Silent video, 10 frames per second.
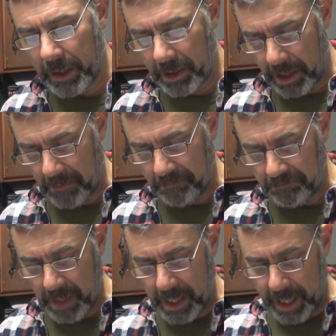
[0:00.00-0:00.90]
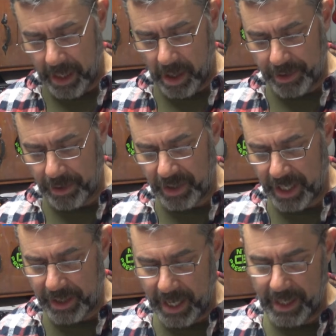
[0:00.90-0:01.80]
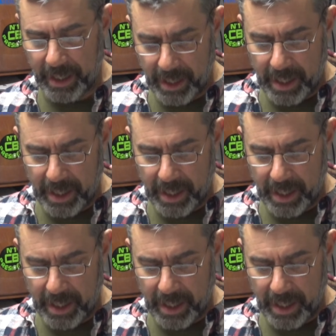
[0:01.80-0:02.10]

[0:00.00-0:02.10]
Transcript: So, and it also says, hey,